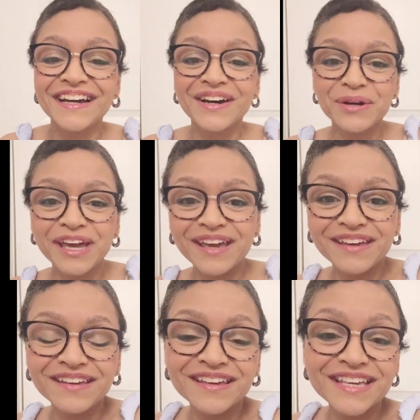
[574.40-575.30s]
Okay,
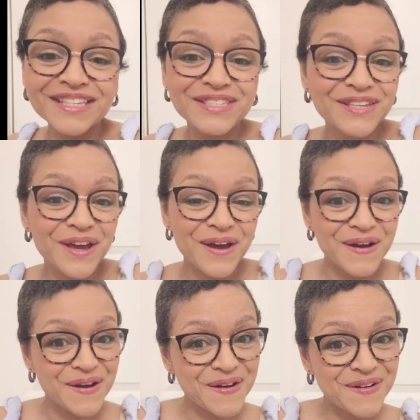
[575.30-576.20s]

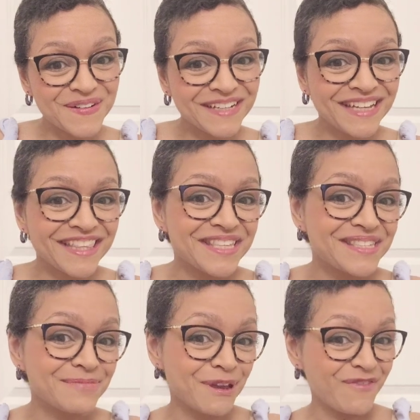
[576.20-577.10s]
so this
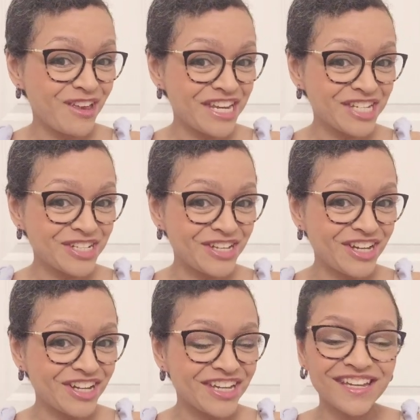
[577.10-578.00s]
is my finished look.